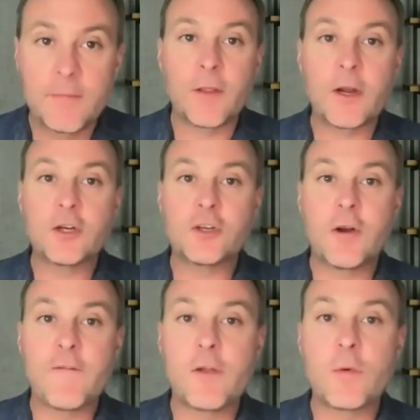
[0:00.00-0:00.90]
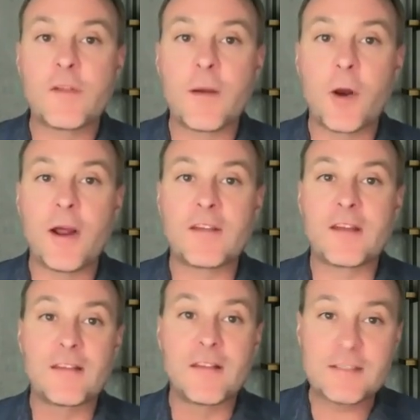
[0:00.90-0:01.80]
The literature review would summarize
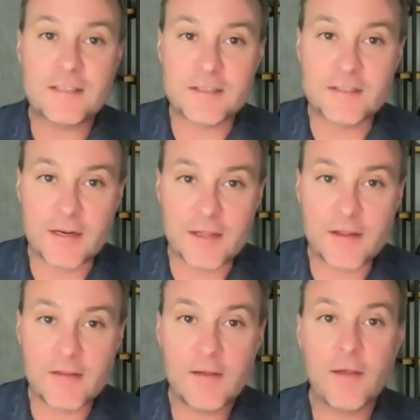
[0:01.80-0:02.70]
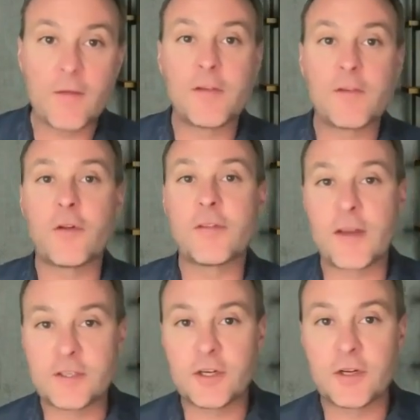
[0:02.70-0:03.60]
existing studies, and the results
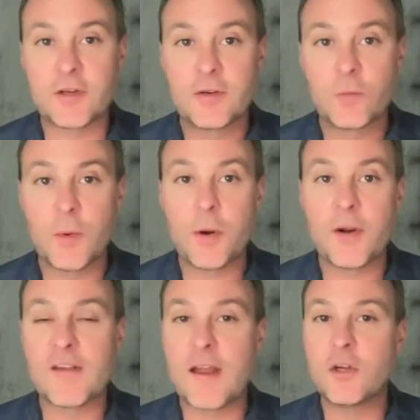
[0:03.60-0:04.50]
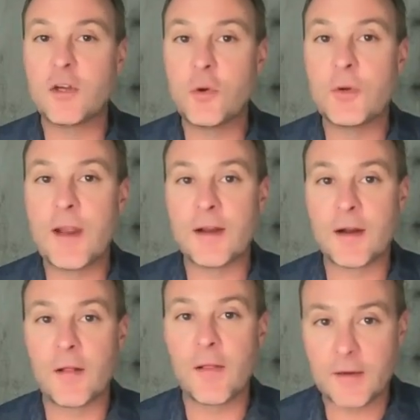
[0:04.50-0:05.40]
section would present new
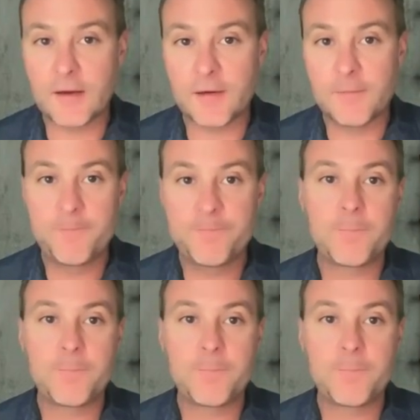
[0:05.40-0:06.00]
data collected.